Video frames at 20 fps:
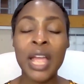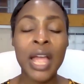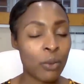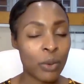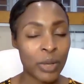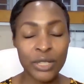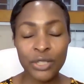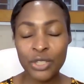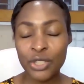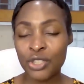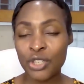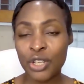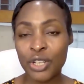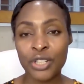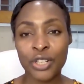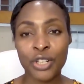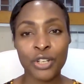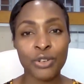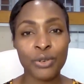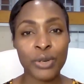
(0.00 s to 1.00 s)
I want to
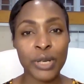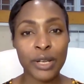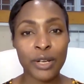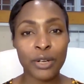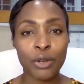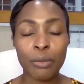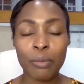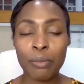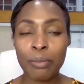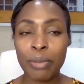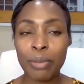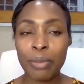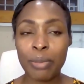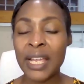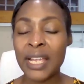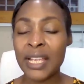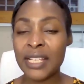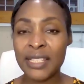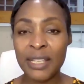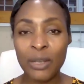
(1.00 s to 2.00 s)
start a career in
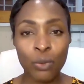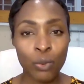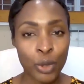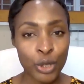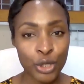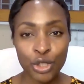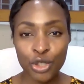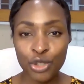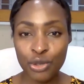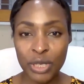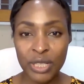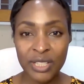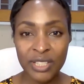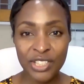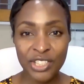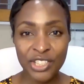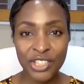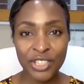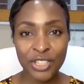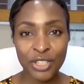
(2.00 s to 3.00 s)
compliance. I want to
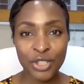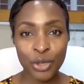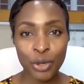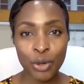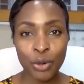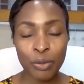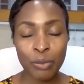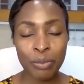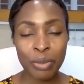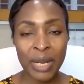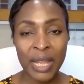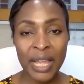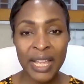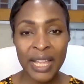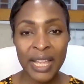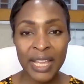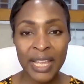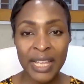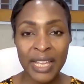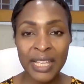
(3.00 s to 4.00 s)
transition into
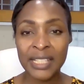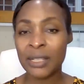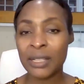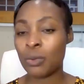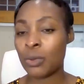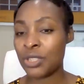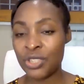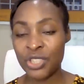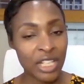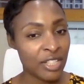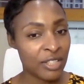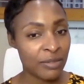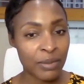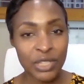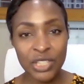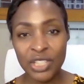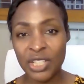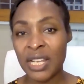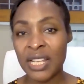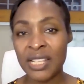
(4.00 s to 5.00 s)
compliance. I want to change
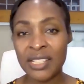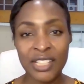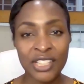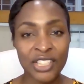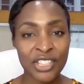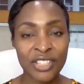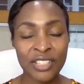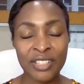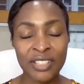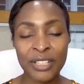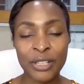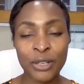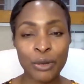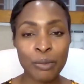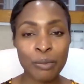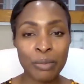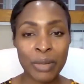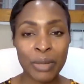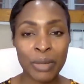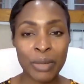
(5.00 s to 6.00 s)
specializations in
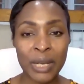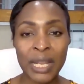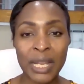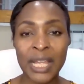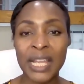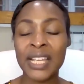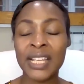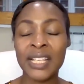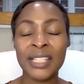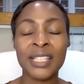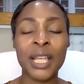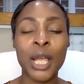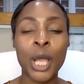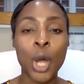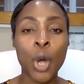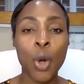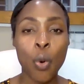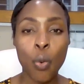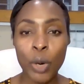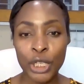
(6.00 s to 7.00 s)
compliance.
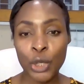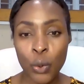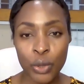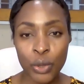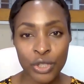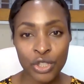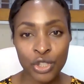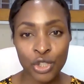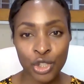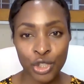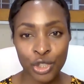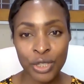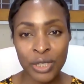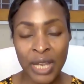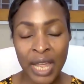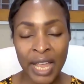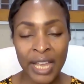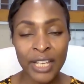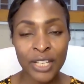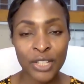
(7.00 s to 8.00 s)
What course
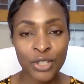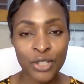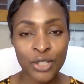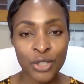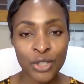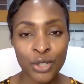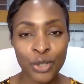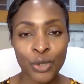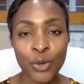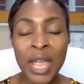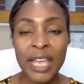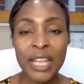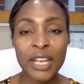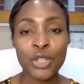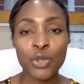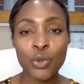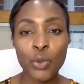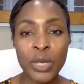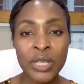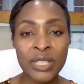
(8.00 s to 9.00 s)
should I do? And
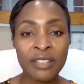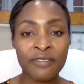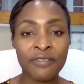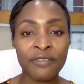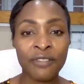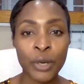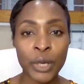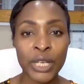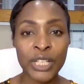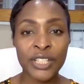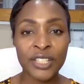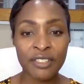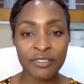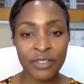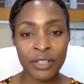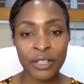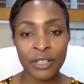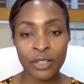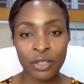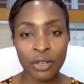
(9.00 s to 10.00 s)
it's always a very
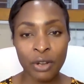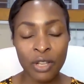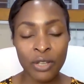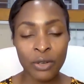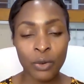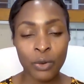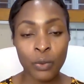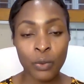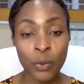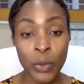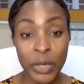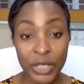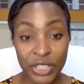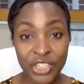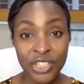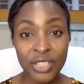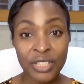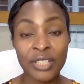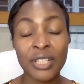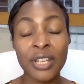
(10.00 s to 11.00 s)
difficult
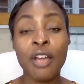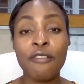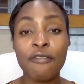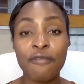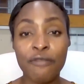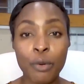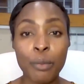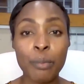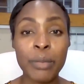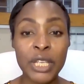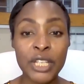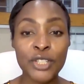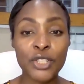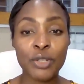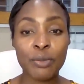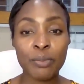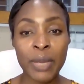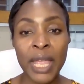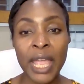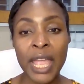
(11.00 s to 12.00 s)
question for me
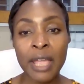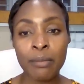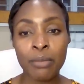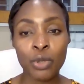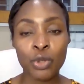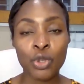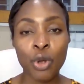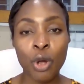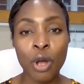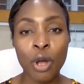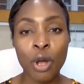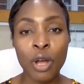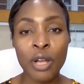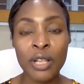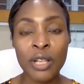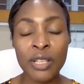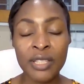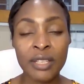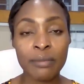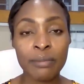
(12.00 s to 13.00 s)
to be able to
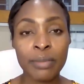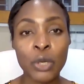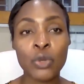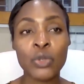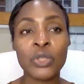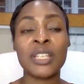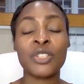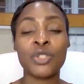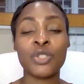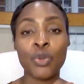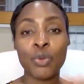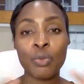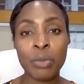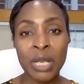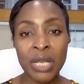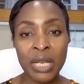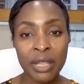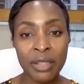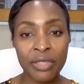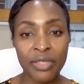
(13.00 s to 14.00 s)
answer because there's so
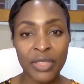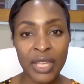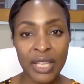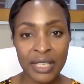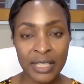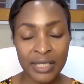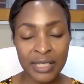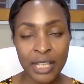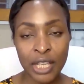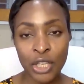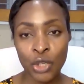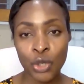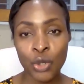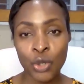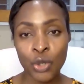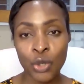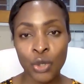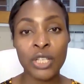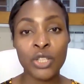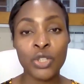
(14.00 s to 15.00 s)
many things that
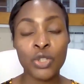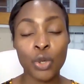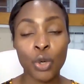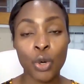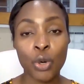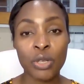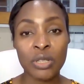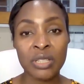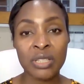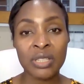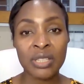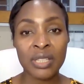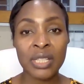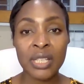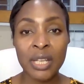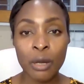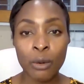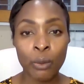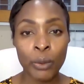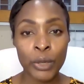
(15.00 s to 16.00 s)
you need to
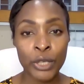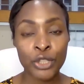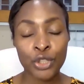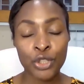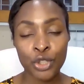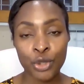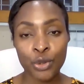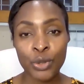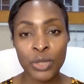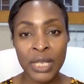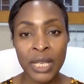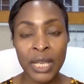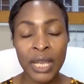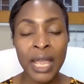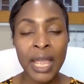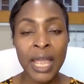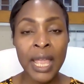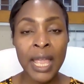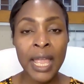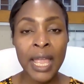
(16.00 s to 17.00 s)
consider when
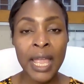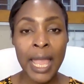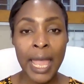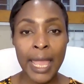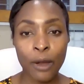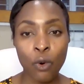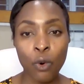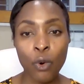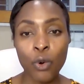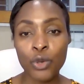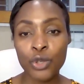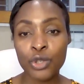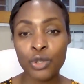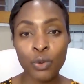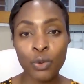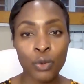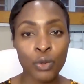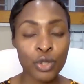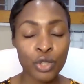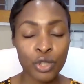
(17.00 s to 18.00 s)
choosing a
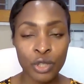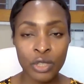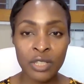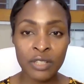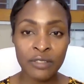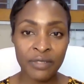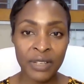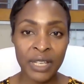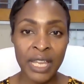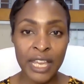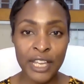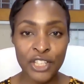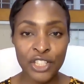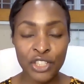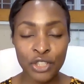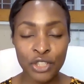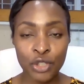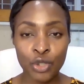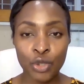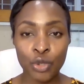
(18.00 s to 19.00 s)
course or
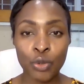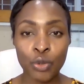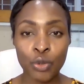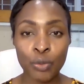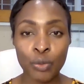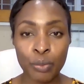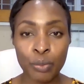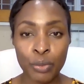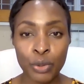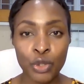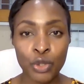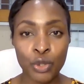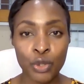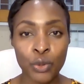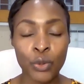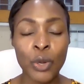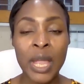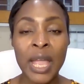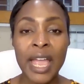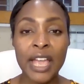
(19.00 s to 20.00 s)
certification to pursue
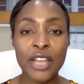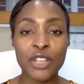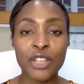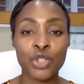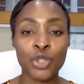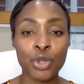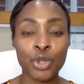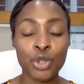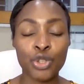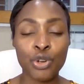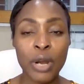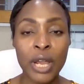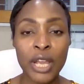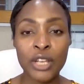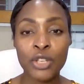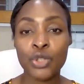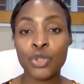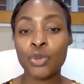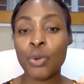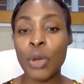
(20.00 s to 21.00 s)
as you're
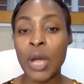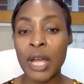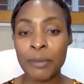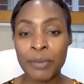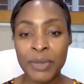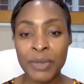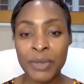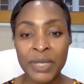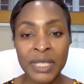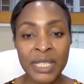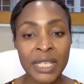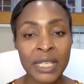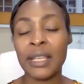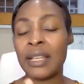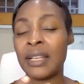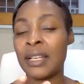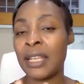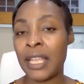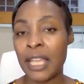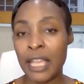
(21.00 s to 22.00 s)
trying to
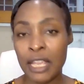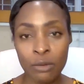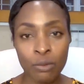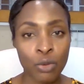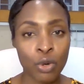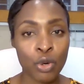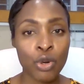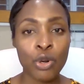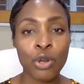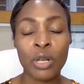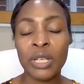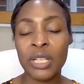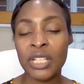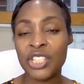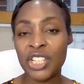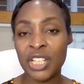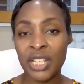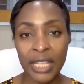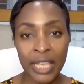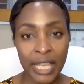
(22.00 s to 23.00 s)
upskill and gain more
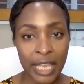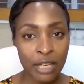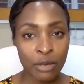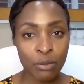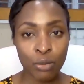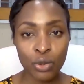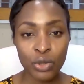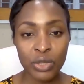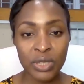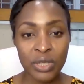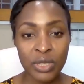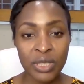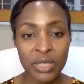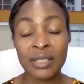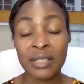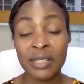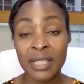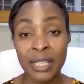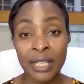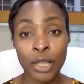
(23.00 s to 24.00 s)
knowledge and gain more
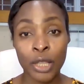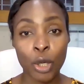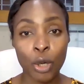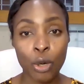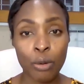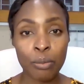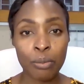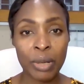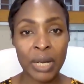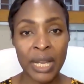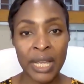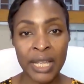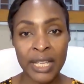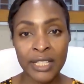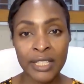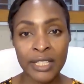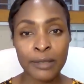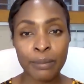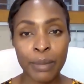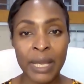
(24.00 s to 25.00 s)
skills in the
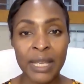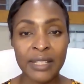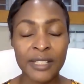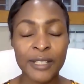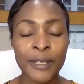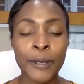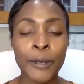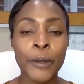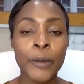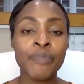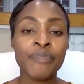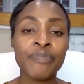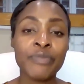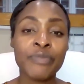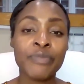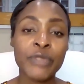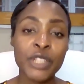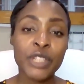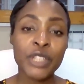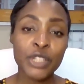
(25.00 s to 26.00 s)
compliance space.
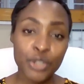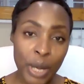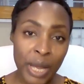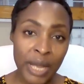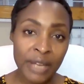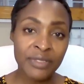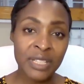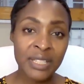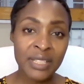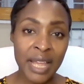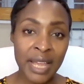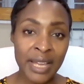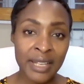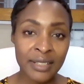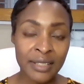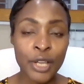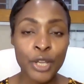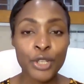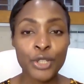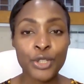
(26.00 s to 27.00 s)
So I've
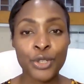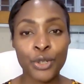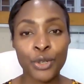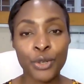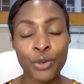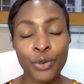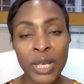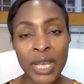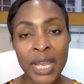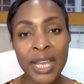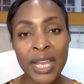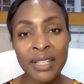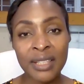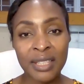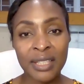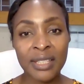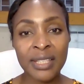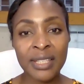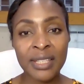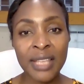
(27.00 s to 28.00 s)
decided to
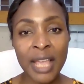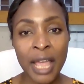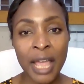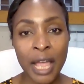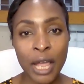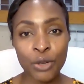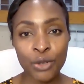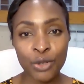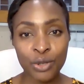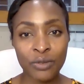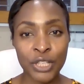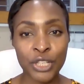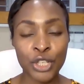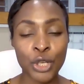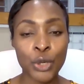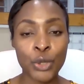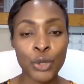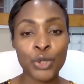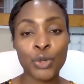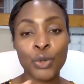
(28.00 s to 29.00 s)
create this how-to
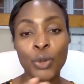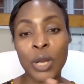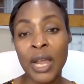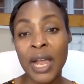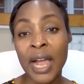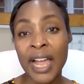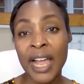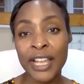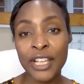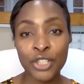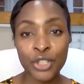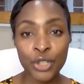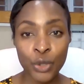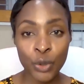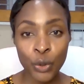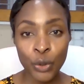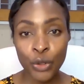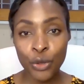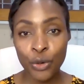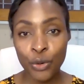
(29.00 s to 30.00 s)
video to guide
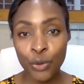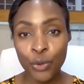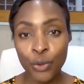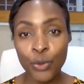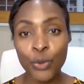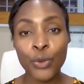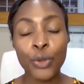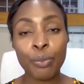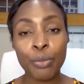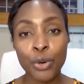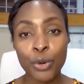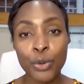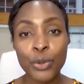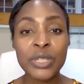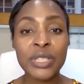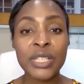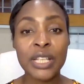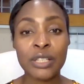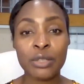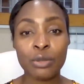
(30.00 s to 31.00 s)
you through the
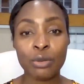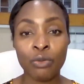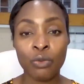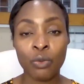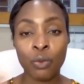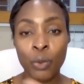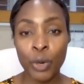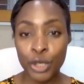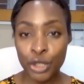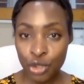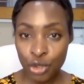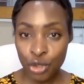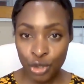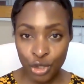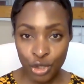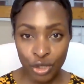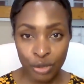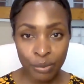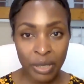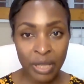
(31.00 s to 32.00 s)
process of what you
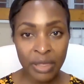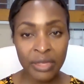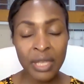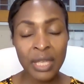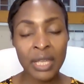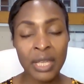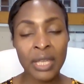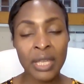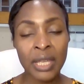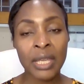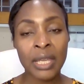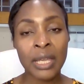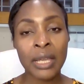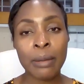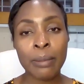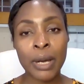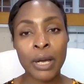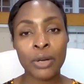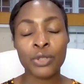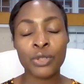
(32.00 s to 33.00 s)
should be thinking
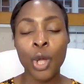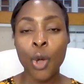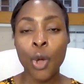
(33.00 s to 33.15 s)
about,